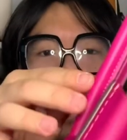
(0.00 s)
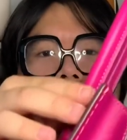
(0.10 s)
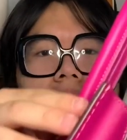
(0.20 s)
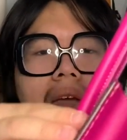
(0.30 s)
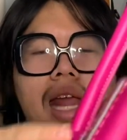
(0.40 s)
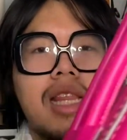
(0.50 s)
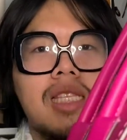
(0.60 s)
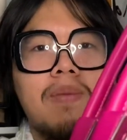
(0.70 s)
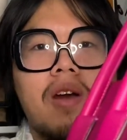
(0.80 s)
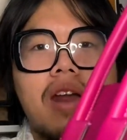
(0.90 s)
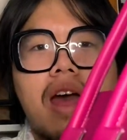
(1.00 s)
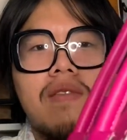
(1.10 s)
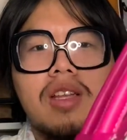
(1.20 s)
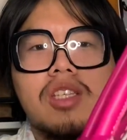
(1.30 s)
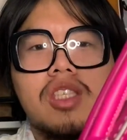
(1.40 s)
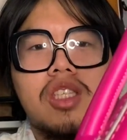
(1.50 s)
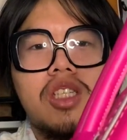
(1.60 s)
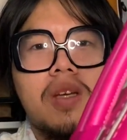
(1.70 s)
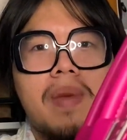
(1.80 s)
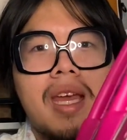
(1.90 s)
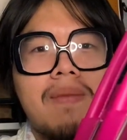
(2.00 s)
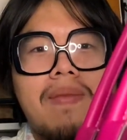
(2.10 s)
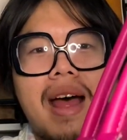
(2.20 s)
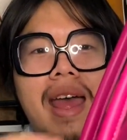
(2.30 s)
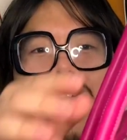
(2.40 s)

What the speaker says: might edit this part out if it looks stupid, but